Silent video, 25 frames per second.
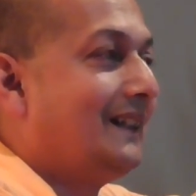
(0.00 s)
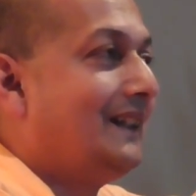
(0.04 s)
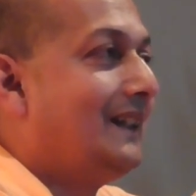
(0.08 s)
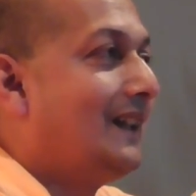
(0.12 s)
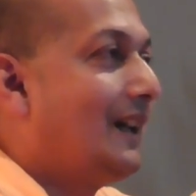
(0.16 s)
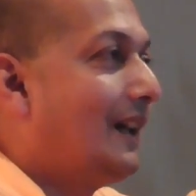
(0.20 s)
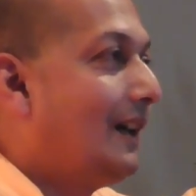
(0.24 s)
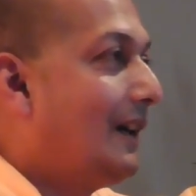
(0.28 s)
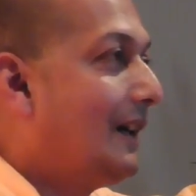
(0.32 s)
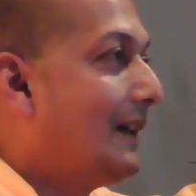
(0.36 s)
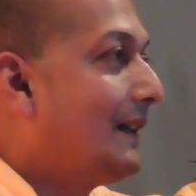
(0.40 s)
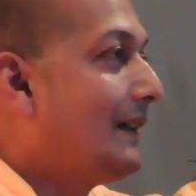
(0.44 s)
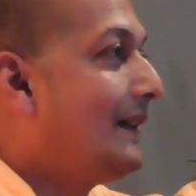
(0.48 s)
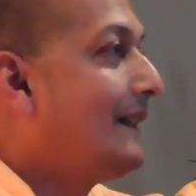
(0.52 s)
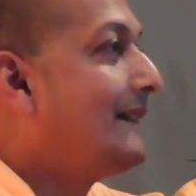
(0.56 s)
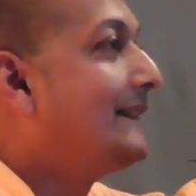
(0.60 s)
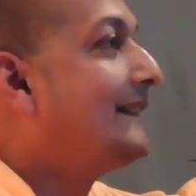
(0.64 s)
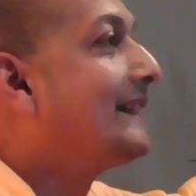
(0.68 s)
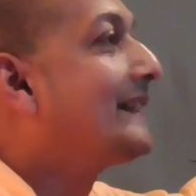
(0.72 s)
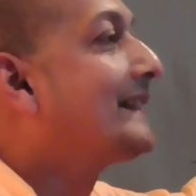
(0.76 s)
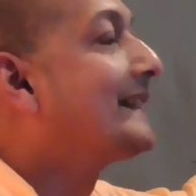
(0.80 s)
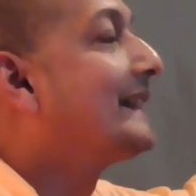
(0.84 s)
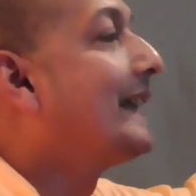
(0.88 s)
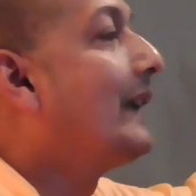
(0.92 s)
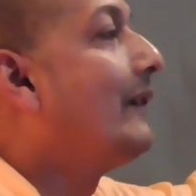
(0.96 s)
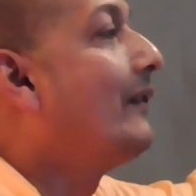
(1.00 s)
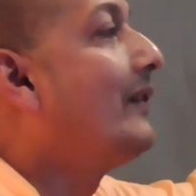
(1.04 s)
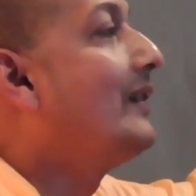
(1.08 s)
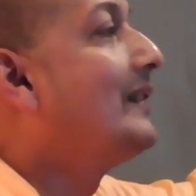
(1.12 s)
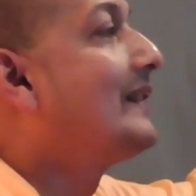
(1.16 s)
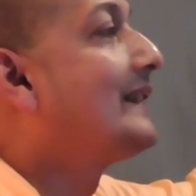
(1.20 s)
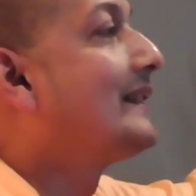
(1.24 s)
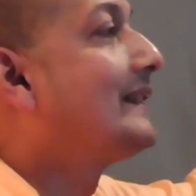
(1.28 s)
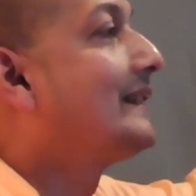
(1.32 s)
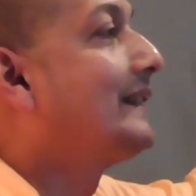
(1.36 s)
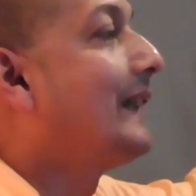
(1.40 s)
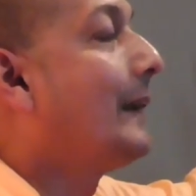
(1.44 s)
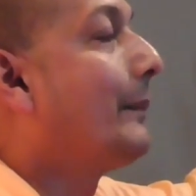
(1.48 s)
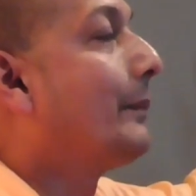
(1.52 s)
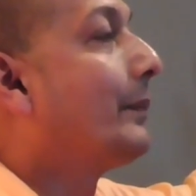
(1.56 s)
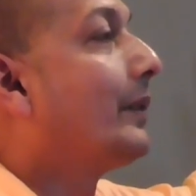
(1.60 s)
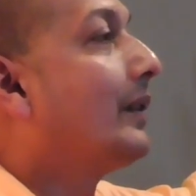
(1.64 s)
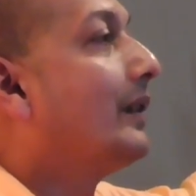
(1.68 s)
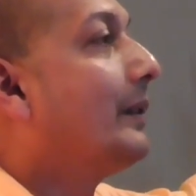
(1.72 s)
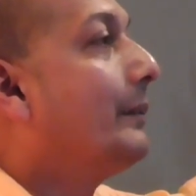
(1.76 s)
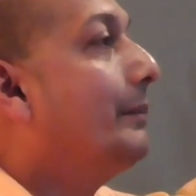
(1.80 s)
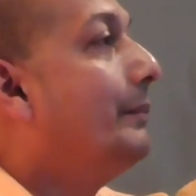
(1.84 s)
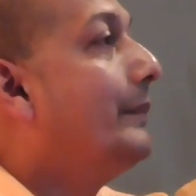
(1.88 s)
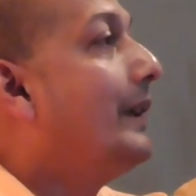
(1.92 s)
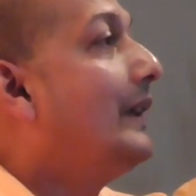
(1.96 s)
Dhyana is the 7th step.
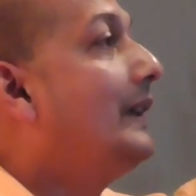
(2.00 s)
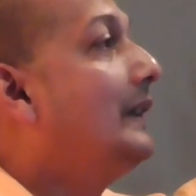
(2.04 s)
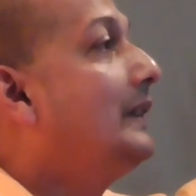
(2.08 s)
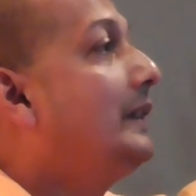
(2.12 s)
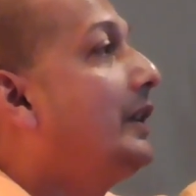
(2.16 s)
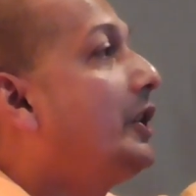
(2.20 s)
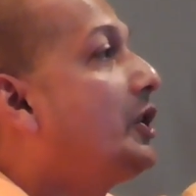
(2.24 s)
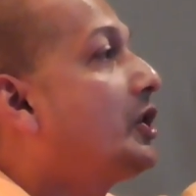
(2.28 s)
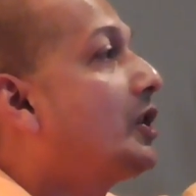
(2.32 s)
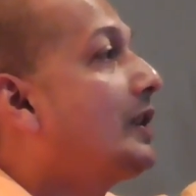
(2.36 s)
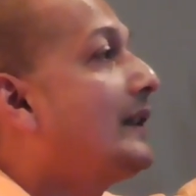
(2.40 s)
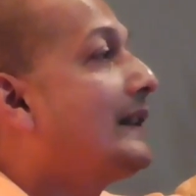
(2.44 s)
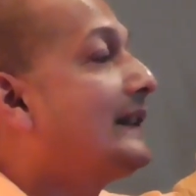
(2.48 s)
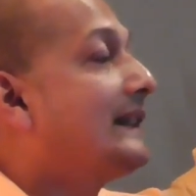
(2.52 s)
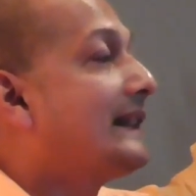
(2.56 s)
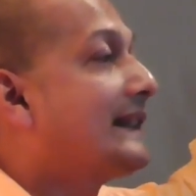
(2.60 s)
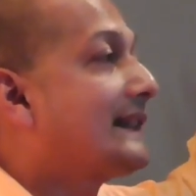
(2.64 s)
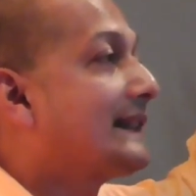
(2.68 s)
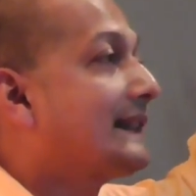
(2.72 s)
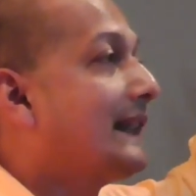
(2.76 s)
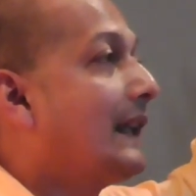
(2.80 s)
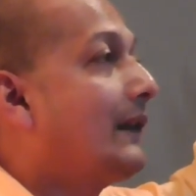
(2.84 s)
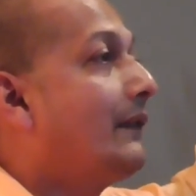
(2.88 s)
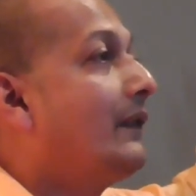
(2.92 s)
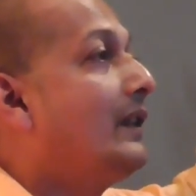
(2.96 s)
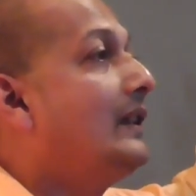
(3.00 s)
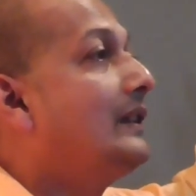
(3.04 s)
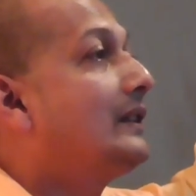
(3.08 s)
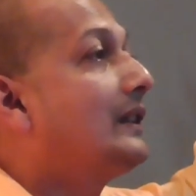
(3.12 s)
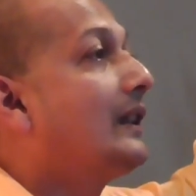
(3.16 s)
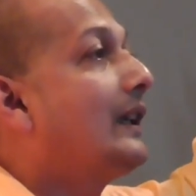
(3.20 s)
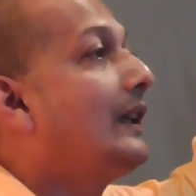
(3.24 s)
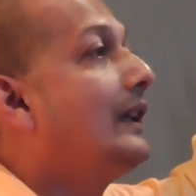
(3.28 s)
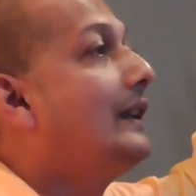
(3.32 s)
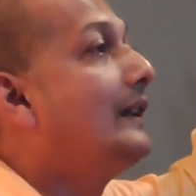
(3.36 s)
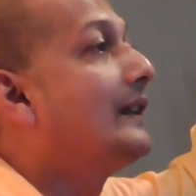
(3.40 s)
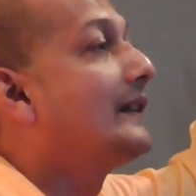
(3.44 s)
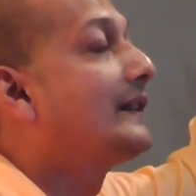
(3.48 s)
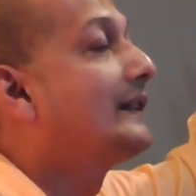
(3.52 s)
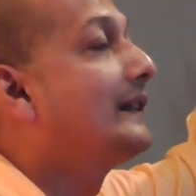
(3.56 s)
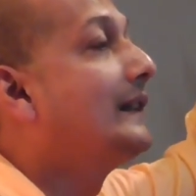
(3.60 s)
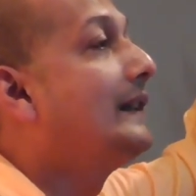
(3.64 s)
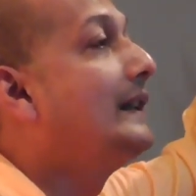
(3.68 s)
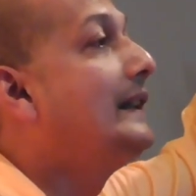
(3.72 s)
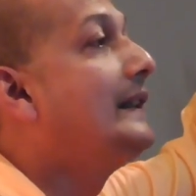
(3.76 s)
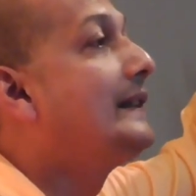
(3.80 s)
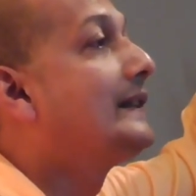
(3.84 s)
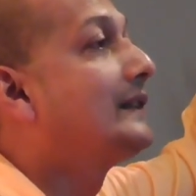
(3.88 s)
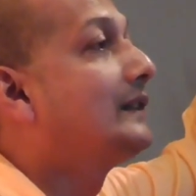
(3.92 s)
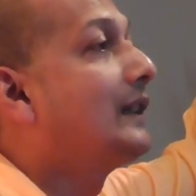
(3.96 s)
Meditation is the 7th in a
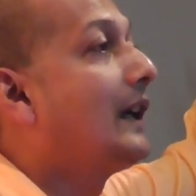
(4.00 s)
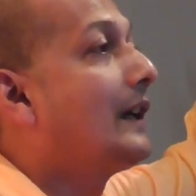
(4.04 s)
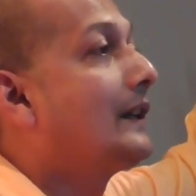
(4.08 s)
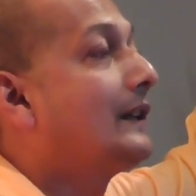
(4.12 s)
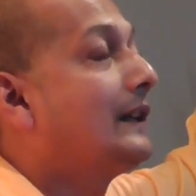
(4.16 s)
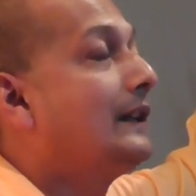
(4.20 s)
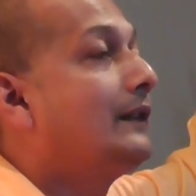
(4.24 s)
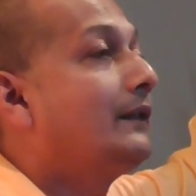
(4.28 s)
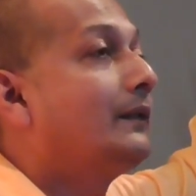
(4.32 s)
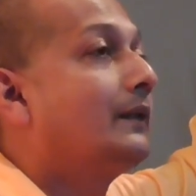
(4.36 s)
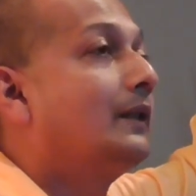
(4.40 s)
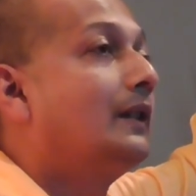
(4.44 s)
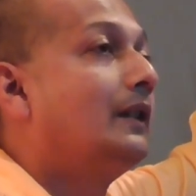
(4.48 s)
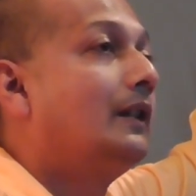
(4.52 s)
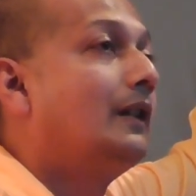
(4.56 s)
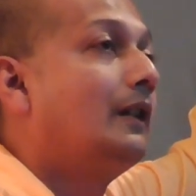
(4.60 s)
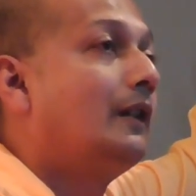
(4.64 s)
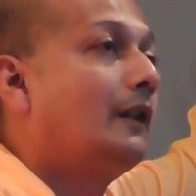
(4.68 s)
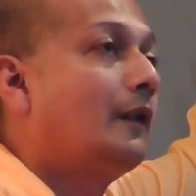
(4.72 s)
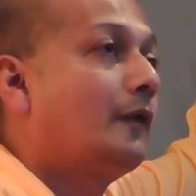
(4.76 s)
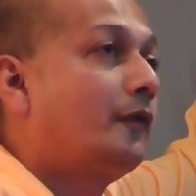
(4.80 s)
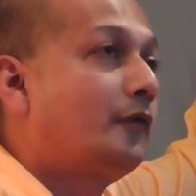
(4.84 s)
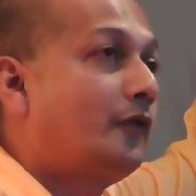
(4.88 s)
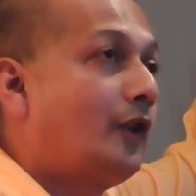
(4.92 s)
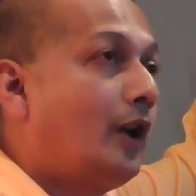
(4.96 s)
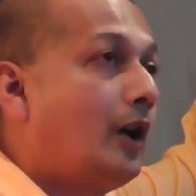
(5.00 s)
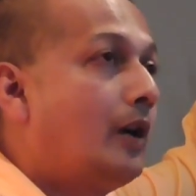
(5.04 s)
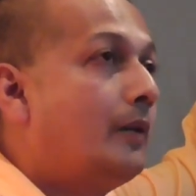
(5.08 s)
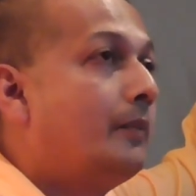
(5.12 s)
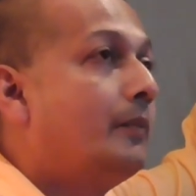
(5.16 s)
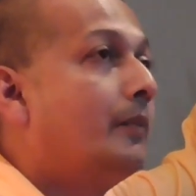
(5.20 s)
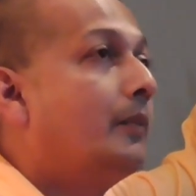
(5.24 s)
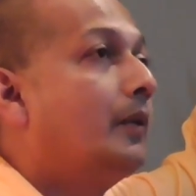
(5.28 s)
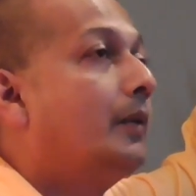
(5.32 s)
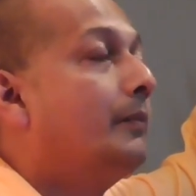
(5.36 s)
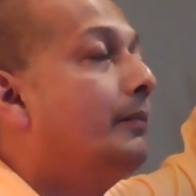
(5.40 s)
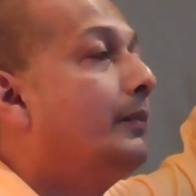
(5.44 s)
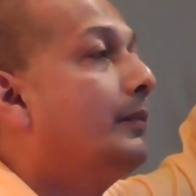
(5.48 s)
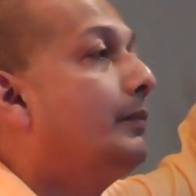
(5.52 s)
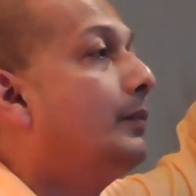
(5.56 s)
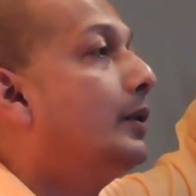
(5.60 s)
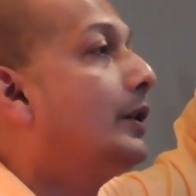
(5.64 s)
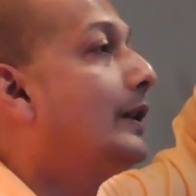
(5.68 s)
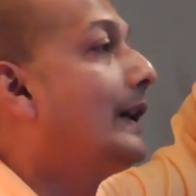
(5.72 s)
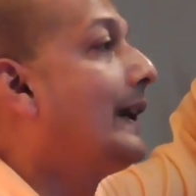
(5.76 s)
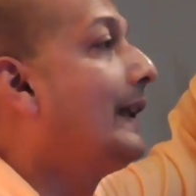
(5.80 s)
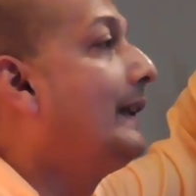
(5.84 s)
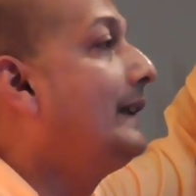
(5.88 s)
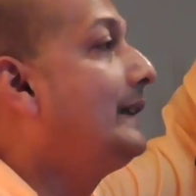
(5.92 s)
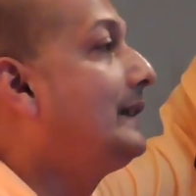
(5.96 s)
series starting from
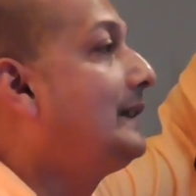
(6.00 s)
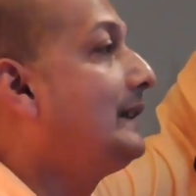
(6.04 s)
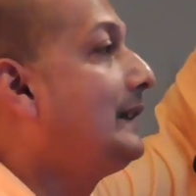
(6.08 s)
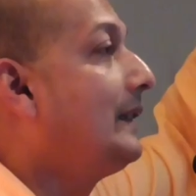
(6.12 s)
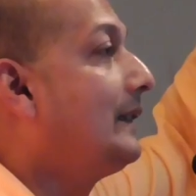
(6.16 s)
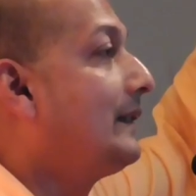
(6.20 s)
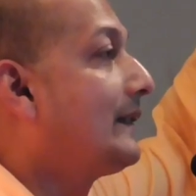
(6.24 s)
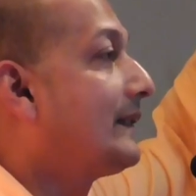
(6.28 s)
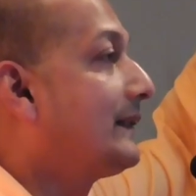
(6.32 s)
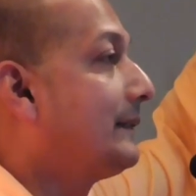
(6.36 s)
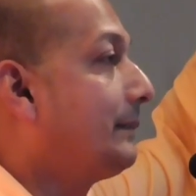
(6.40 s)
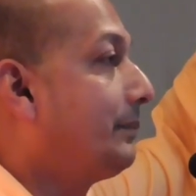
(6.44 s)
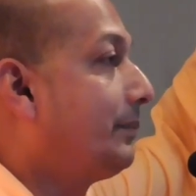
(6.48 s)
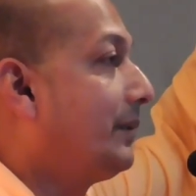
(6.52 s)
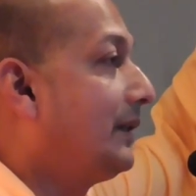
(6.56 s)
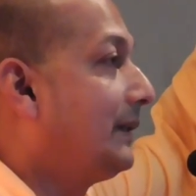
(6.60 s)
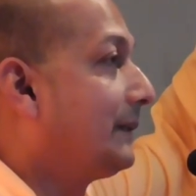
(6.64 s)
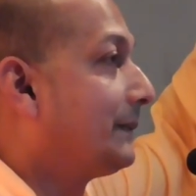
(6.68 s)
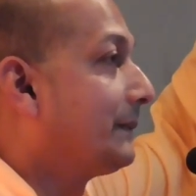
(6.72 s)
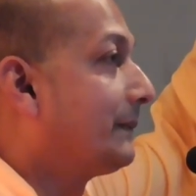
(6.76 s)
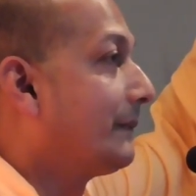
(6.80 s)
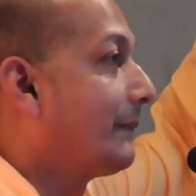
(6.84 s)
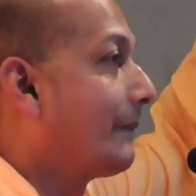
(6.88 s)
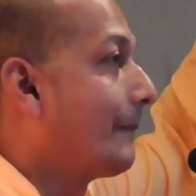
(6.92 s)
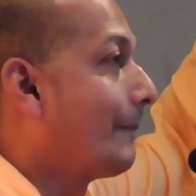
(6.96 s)
morality and discipline.